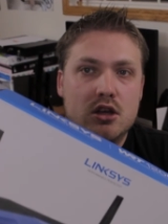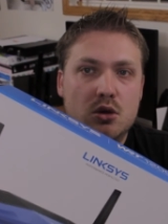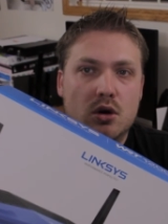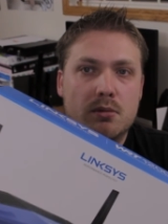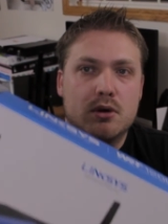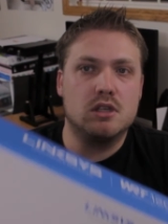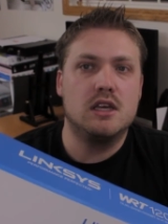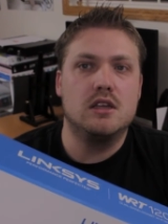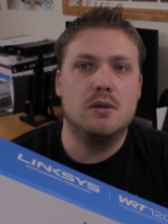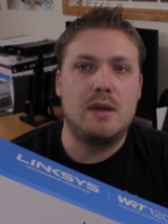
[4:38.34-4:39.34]
you're about to
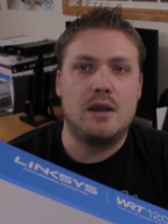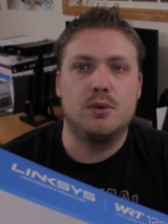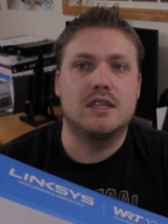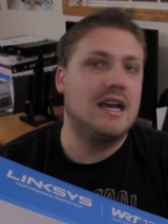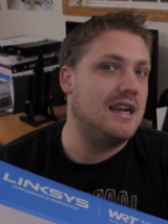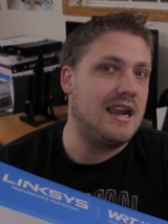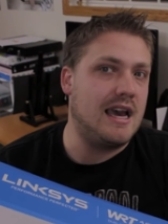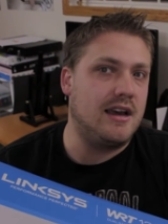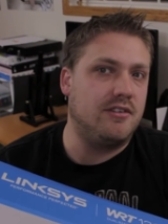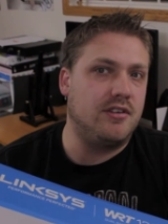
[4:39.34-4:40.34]
get your bandwidth cut in
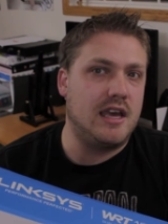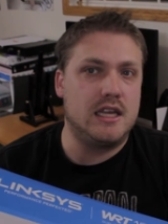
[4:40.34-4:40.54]
half,